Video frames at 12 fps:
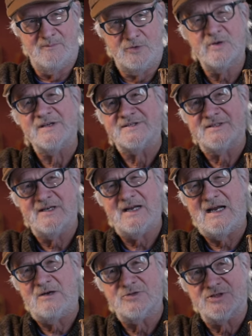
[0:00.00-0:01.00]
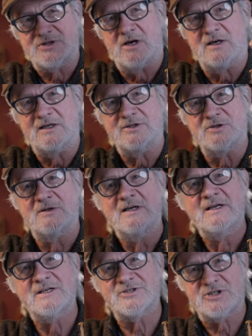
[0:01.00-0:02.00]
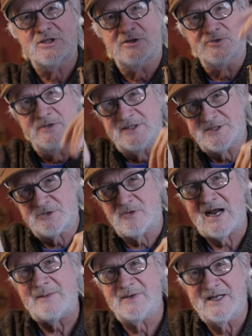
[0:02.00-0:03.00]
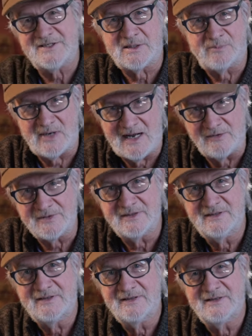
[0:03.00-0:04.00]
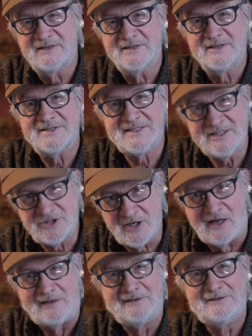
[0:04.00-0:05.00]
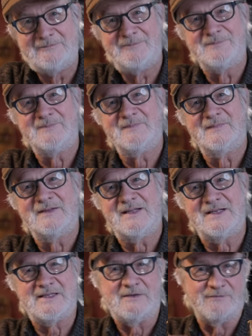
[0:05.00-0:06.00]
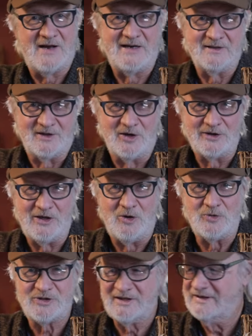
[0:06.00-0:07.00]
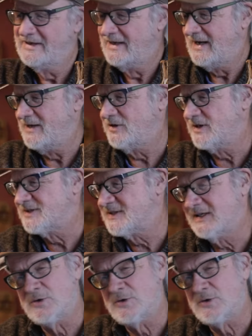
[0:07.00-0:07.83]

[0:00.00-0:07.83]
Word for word: Chris today I was just talking to, his children describe it as a brown seashell that they'd find along the ocean. And you can see